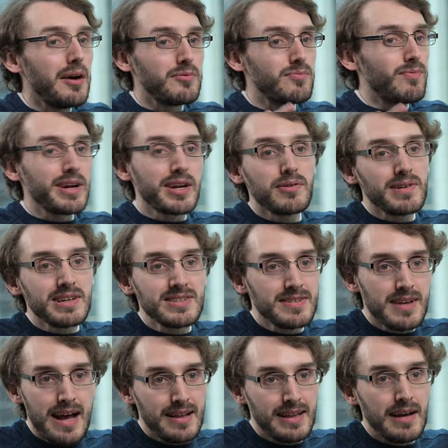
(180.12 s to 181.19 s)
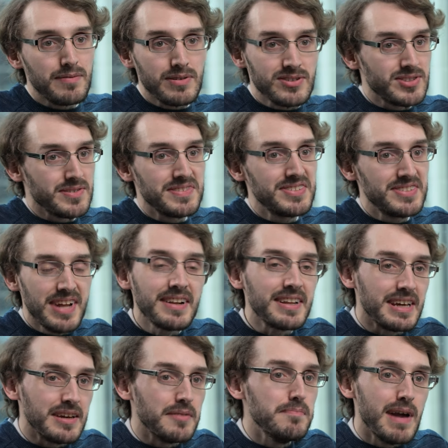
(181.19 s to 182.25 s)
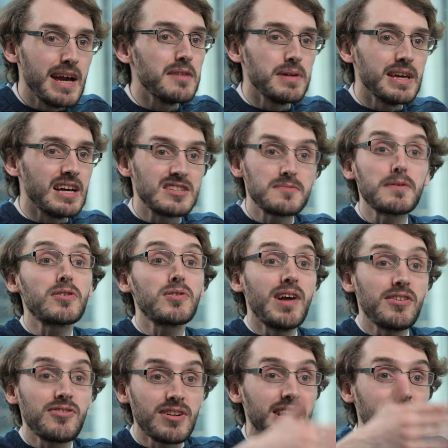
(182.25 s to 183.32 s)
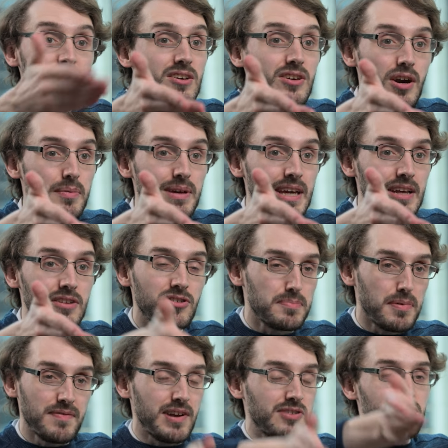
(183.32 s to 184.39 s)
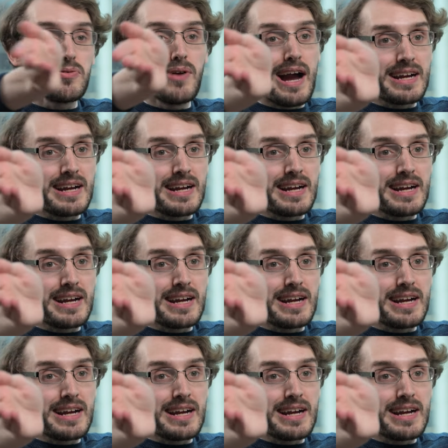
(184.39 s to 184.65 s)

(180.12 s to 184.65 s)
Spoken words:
rigorous levels of study. Maybe it's progression in going into professional